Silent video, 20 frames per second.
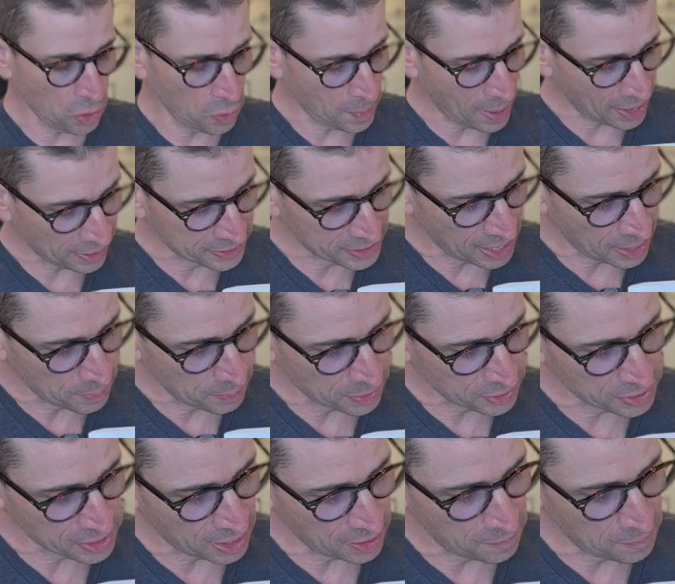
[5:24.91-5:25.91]
about
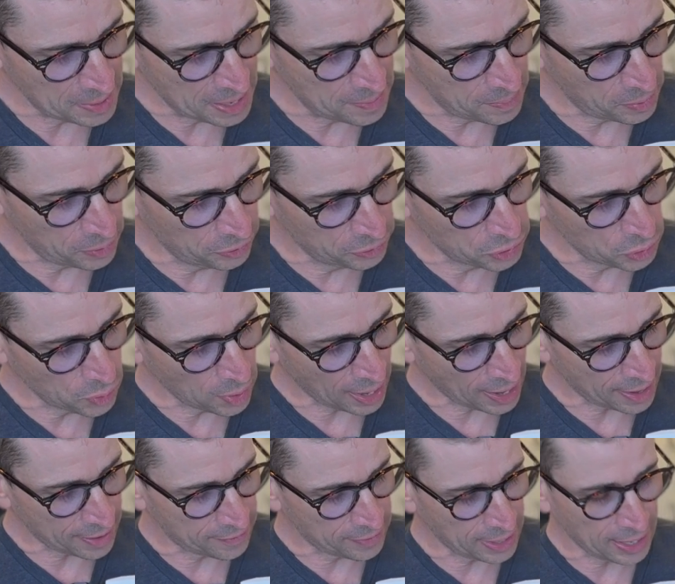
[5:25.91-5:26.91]
10% of people do
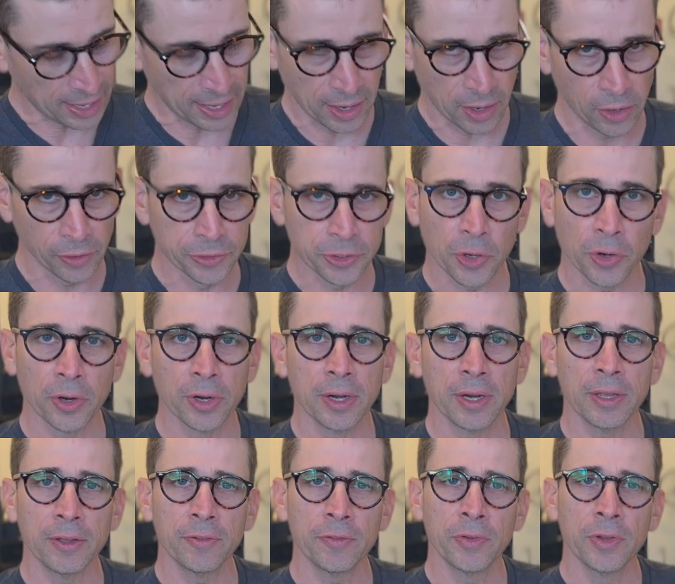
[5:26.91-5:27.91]
have a
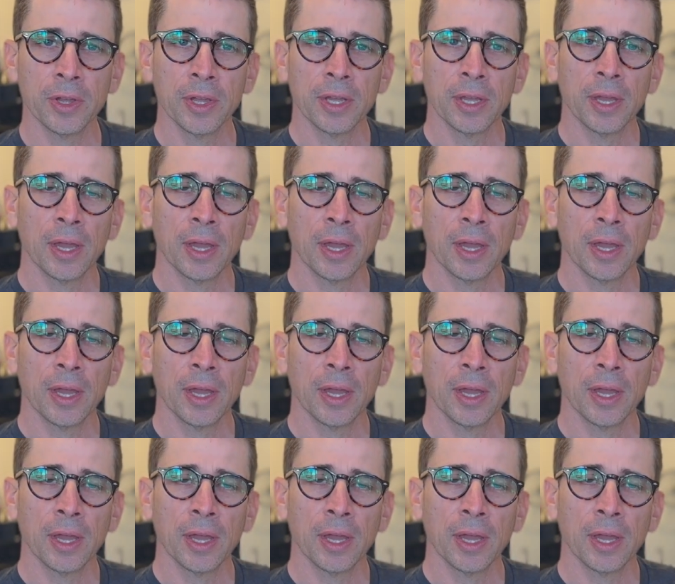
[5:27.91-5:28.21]
alternative